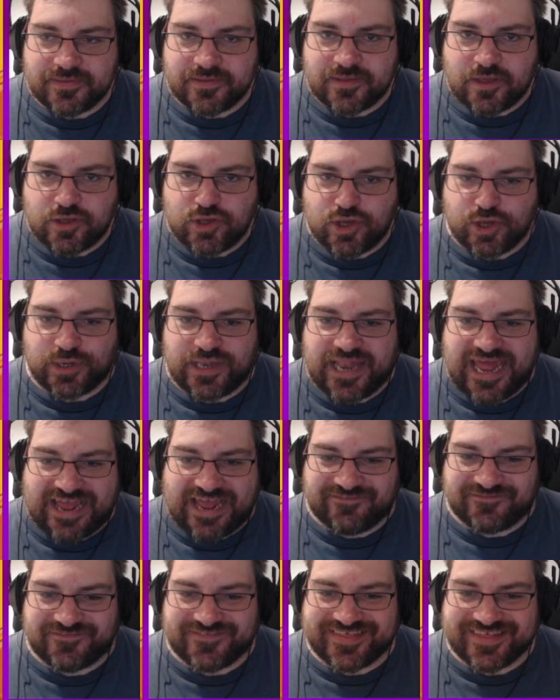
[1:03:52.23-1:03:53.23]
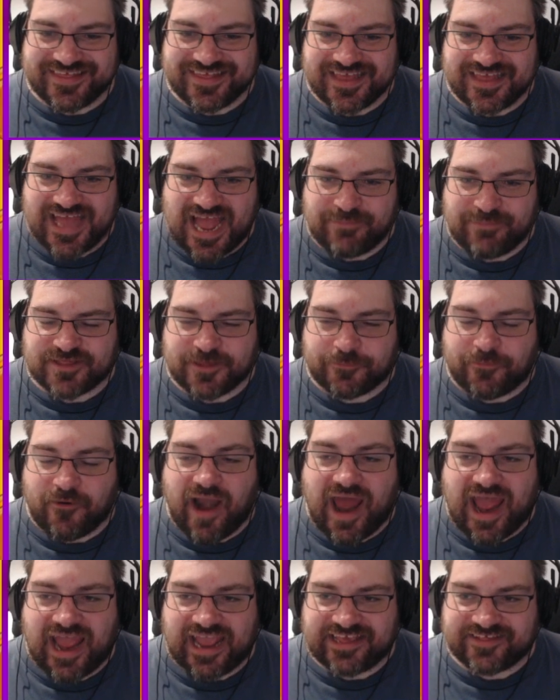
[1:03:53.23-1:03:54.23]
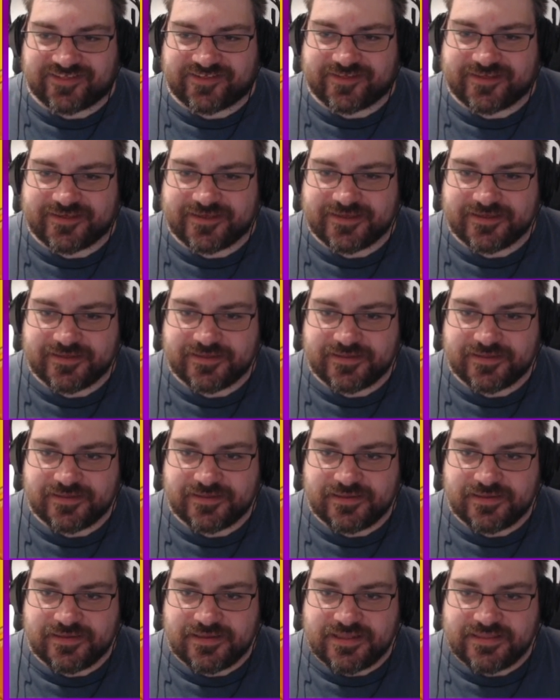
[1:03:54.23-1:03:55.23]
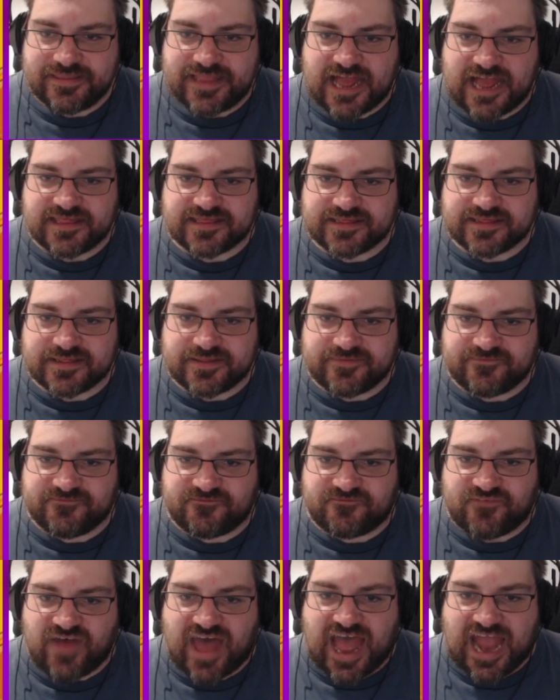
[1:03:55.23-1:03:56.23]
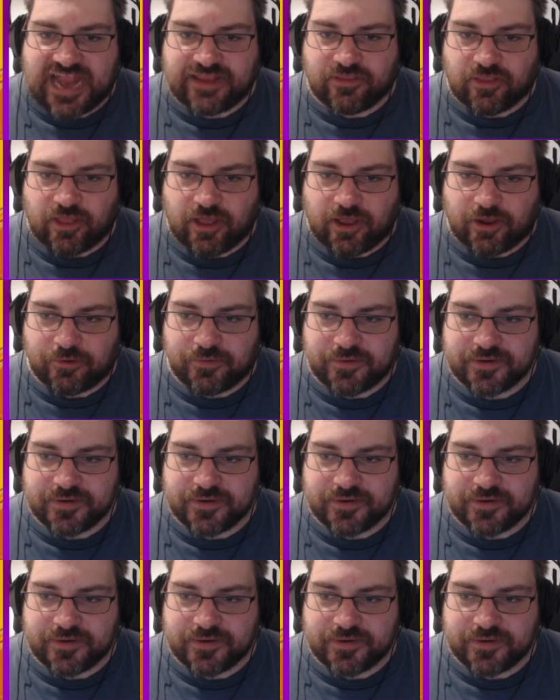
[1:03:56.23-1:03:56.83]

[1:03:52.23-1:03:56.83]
You lived. I'm surprised. That's fine, though.